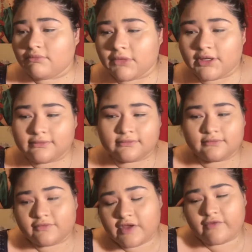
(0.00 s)
But
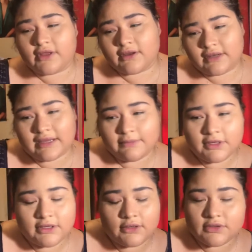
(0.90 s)
you have like a
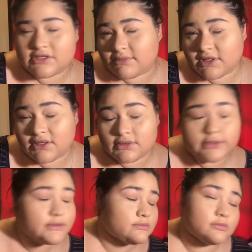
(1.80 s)
napkin or something,
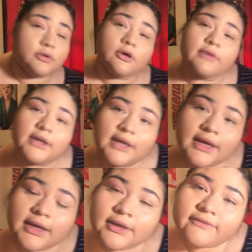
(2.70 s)
just go right
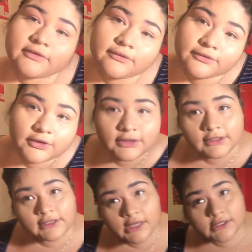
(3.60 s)
ahead. Feel
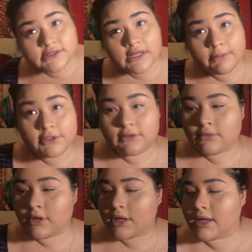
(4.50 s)
free. And then stopping you.
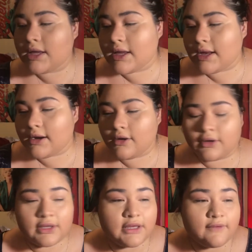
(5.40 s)

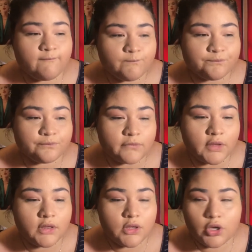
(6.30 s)
Okay.
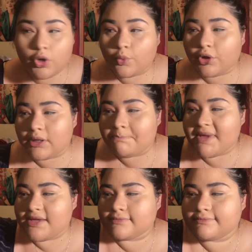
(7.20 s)
We're gonna
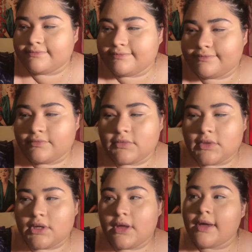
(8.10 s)
bake.
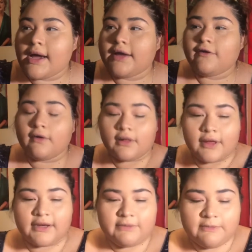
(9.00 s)
I know a
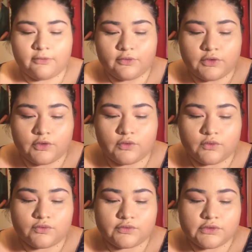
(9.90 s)
lot of people
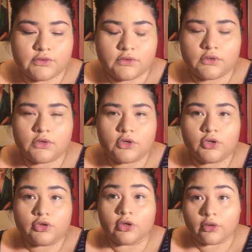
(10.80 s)
use
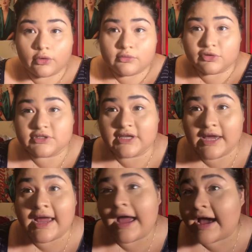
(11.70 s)
the Laura Mercier.
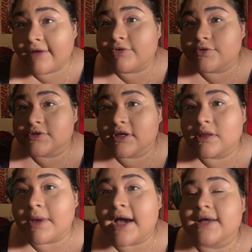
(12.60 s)
I have used it in
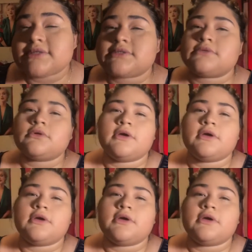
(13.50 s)
the past.